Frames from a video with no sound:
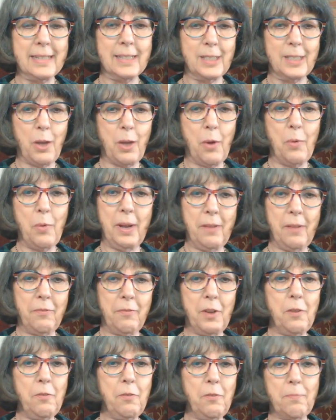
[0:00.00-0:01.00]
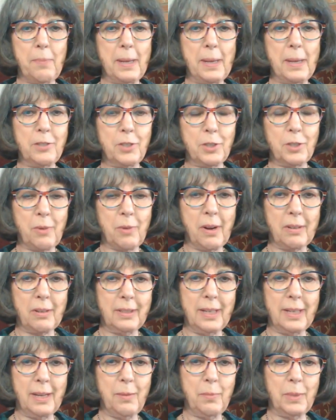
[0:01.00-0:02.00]
So if you've been
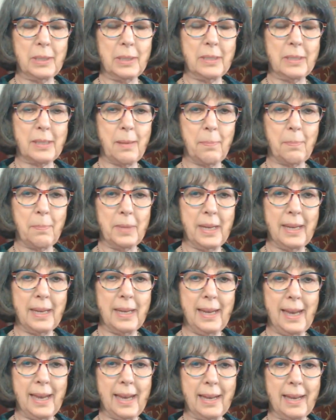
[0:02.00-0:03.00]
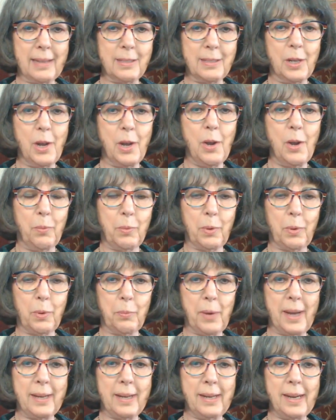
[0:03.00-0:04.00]
struggling with something and were
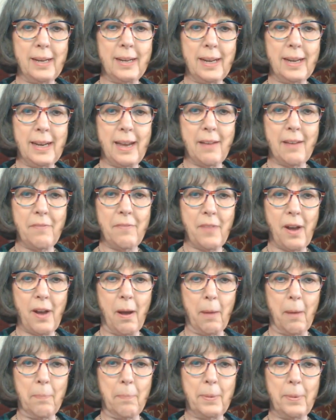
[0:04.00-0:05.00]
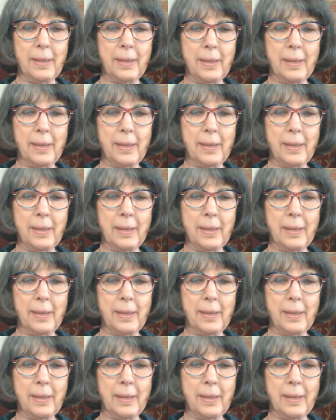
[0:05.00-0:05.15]
ready to give up,